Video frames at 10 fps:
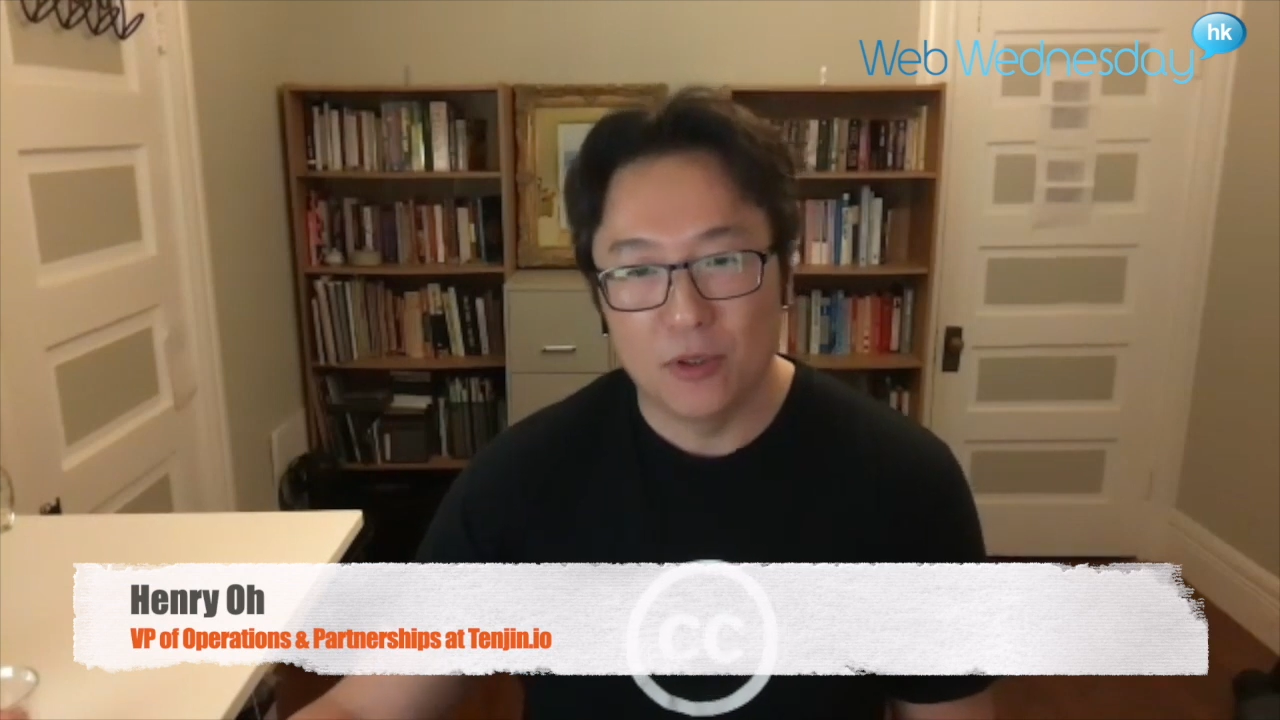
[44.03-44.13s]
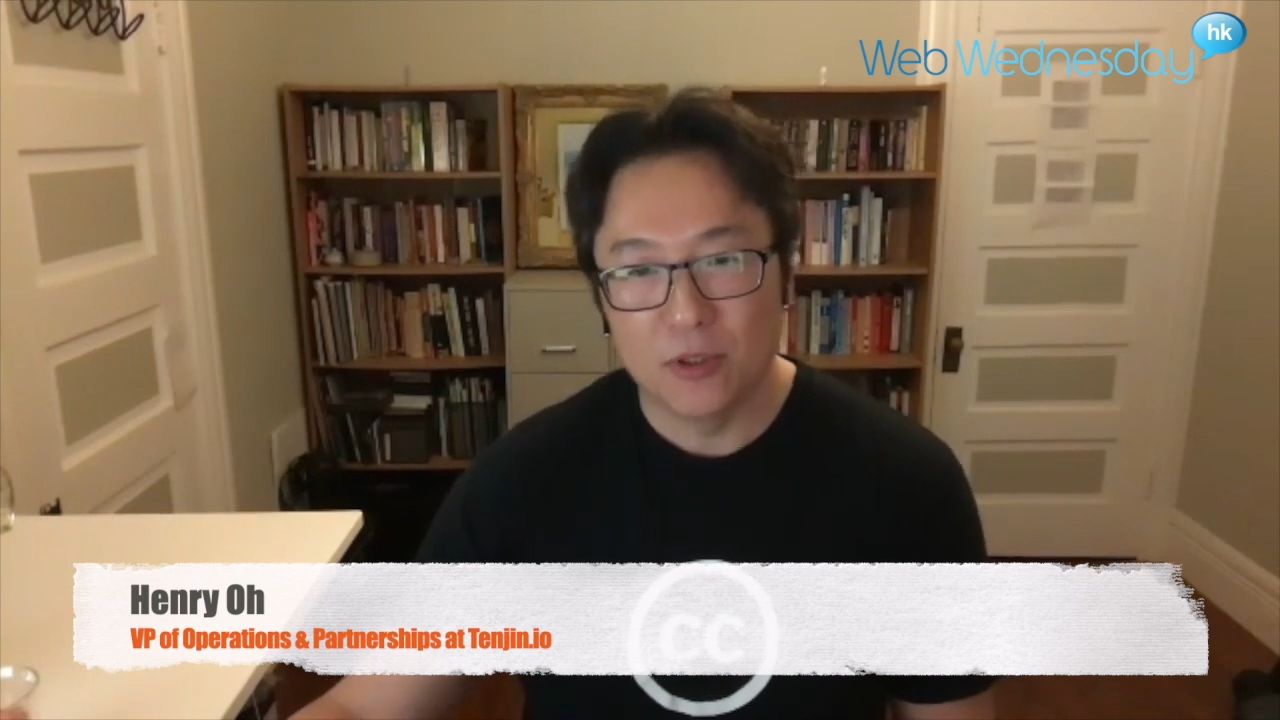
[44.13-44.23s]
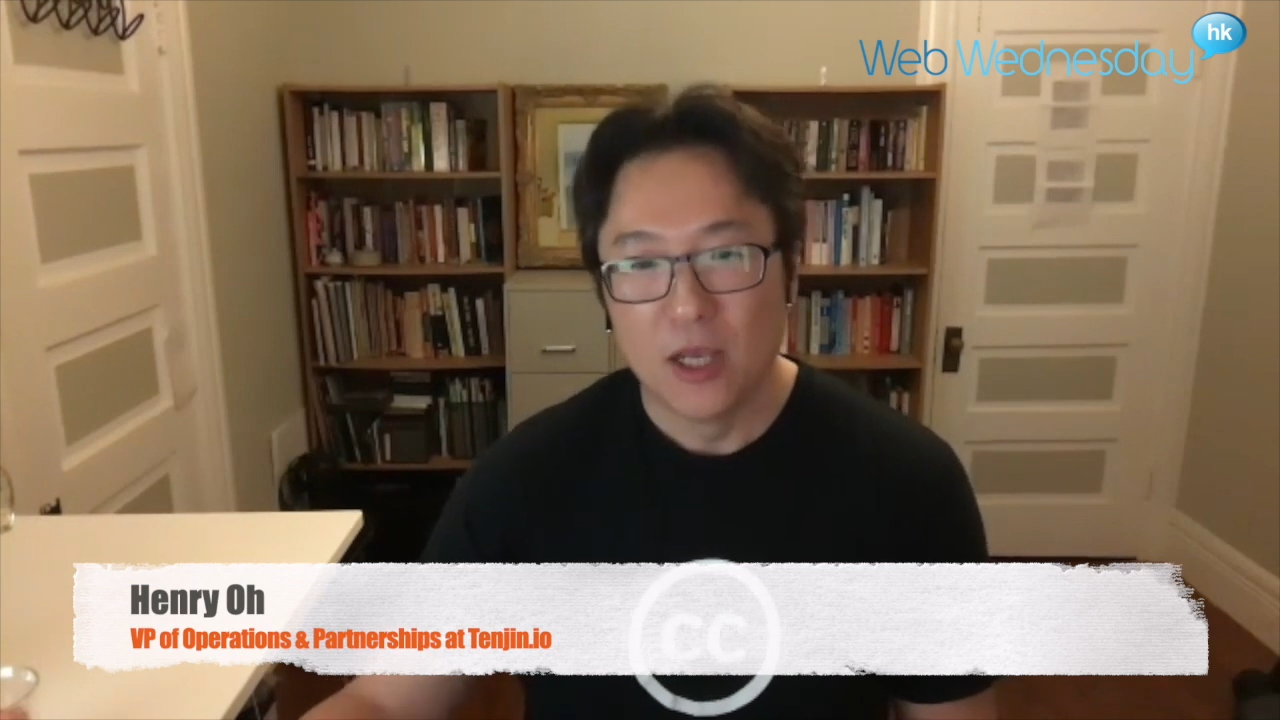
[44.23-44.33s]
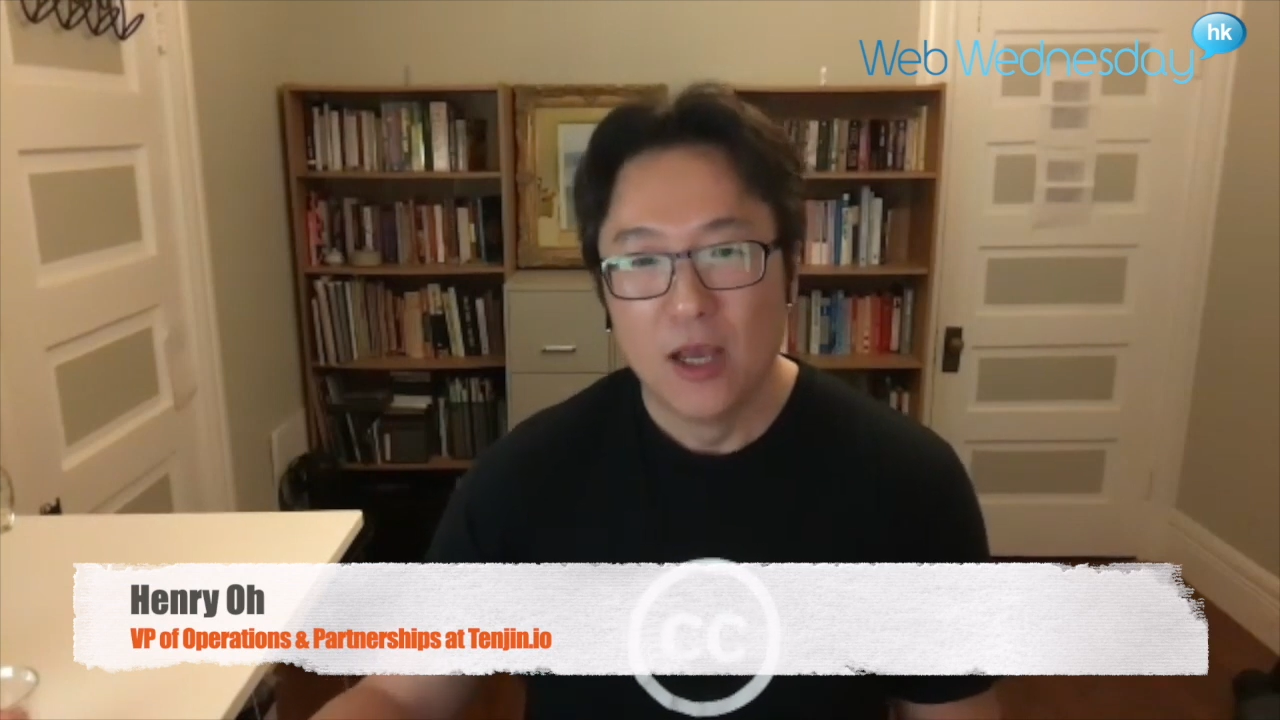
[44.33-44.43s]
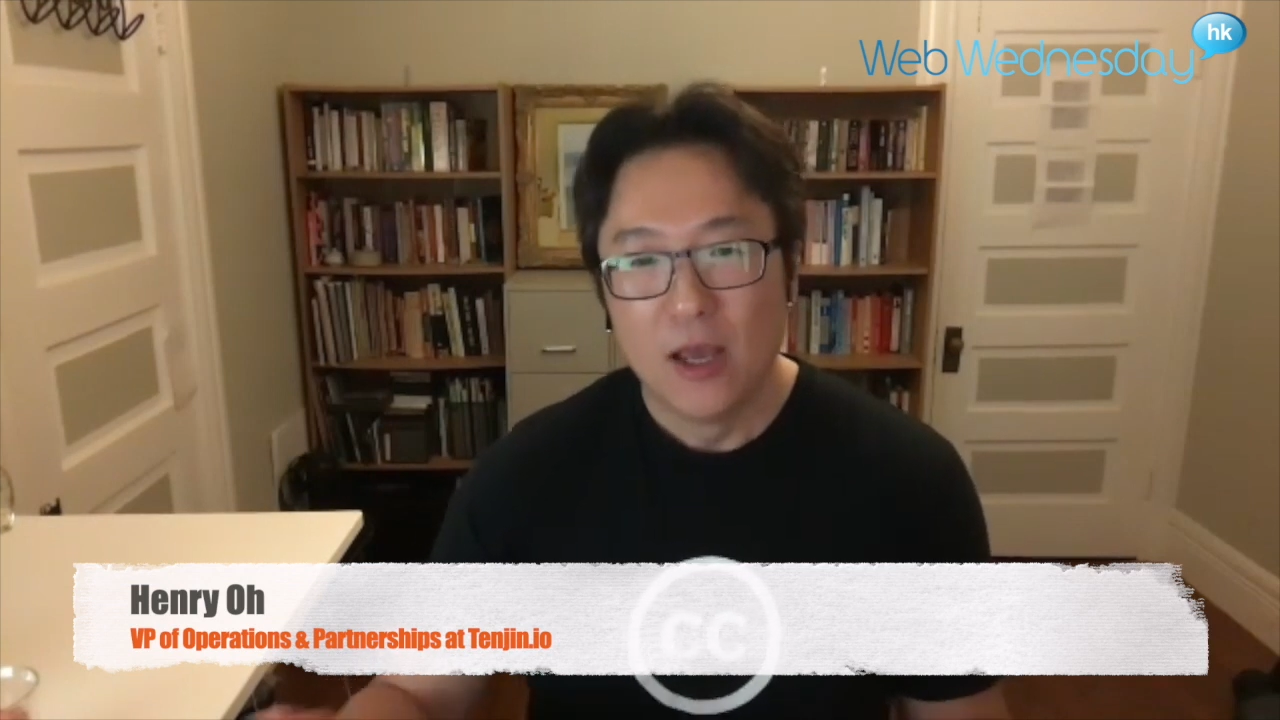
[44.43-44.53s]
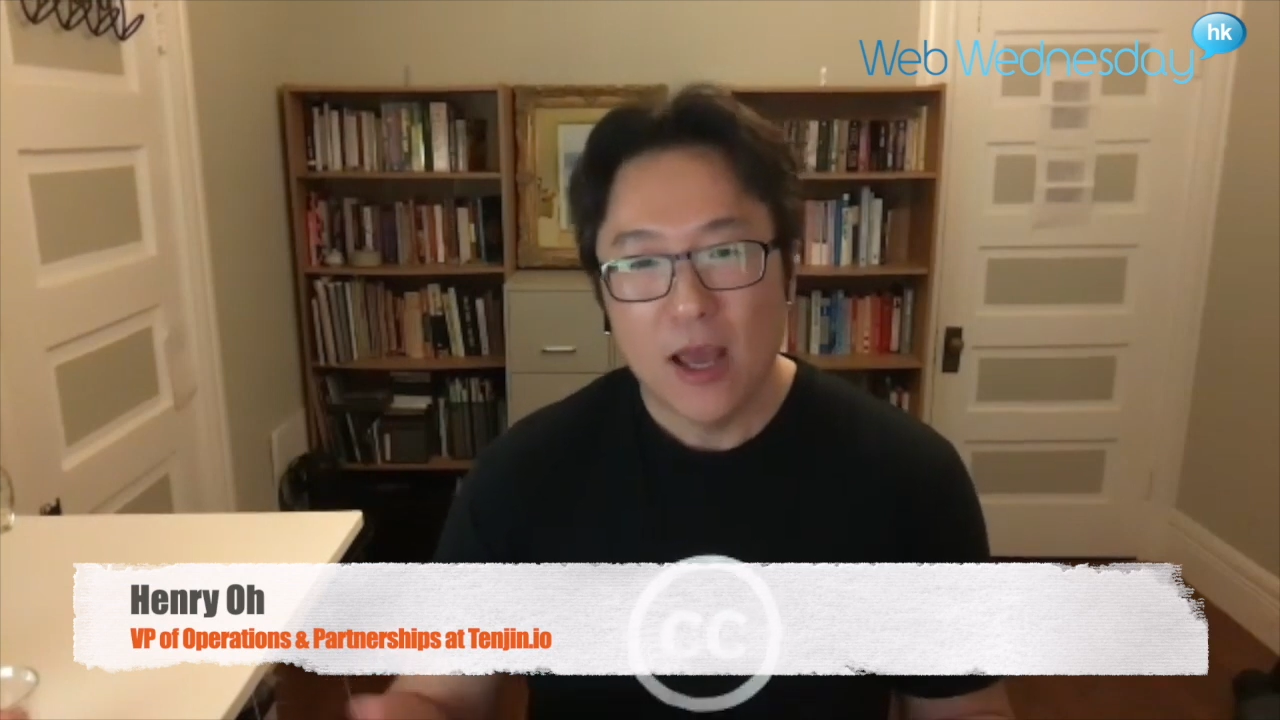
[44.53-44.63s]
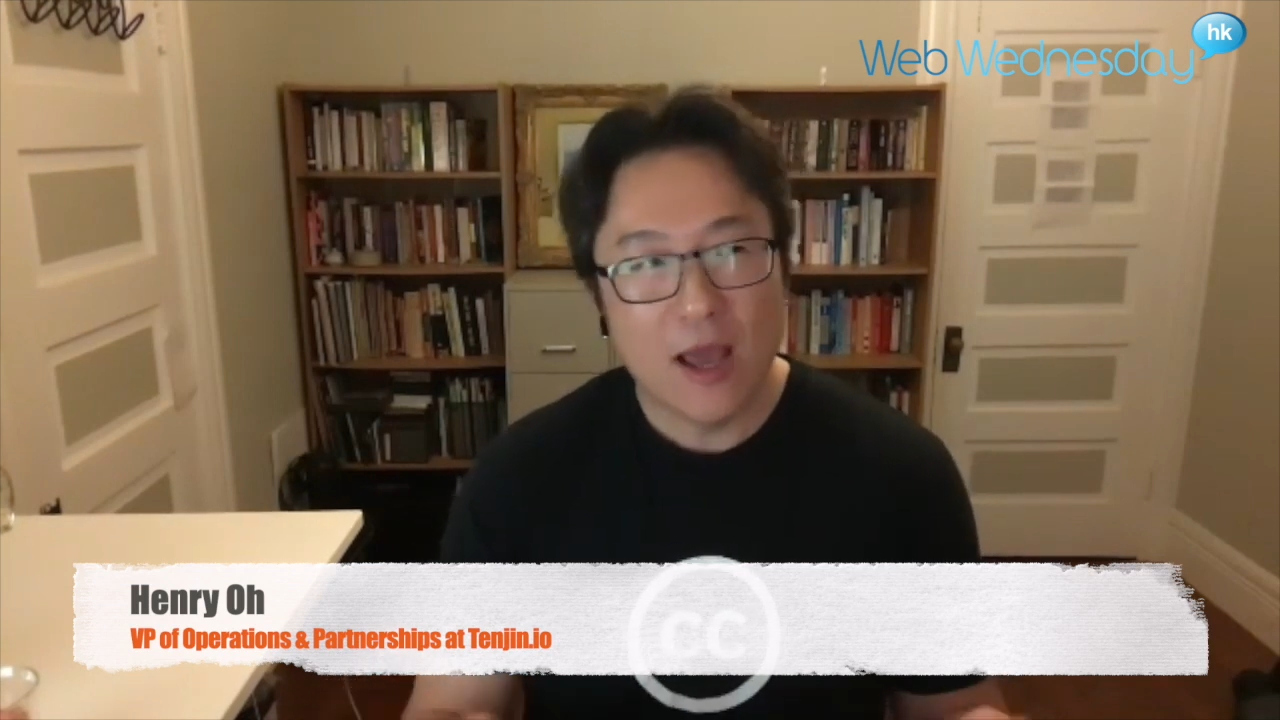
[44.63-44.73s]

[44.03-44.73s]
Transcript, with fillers: years,